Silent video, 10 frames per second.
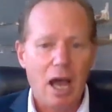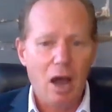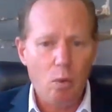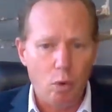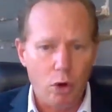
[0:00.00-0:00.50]

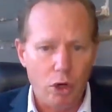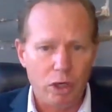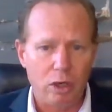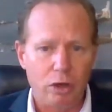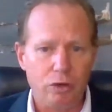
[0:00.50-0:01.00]
Our
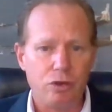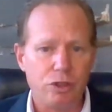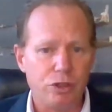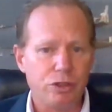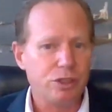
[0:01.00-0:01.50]
workload
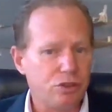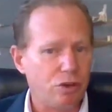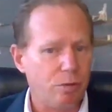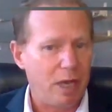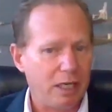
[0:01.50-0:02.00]
reduces
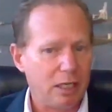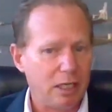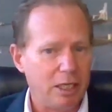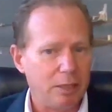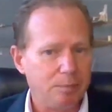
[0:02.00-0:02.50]

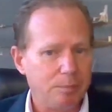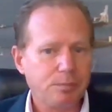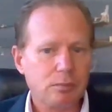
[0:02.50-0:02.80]
dramatically